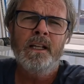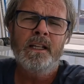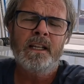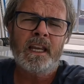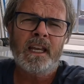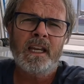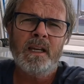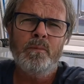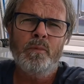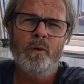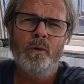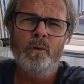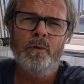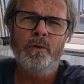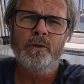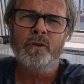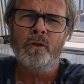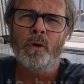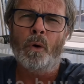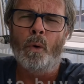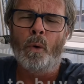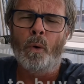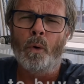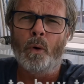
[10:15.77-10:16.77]

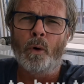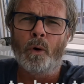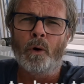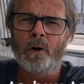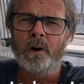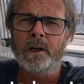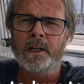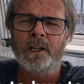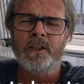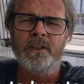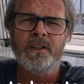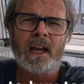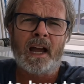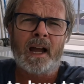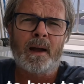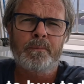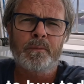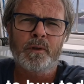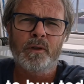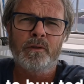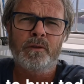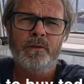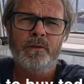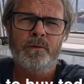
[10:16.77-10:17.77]
cables, or
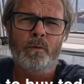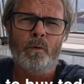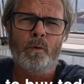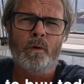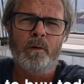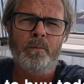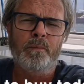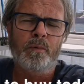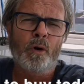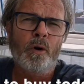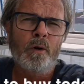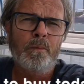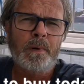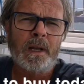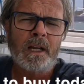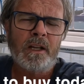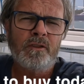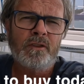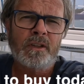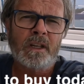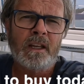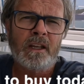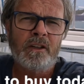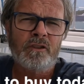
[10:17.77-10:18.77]
adapters for propane
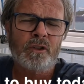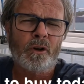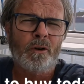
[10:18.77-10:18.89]
tanks,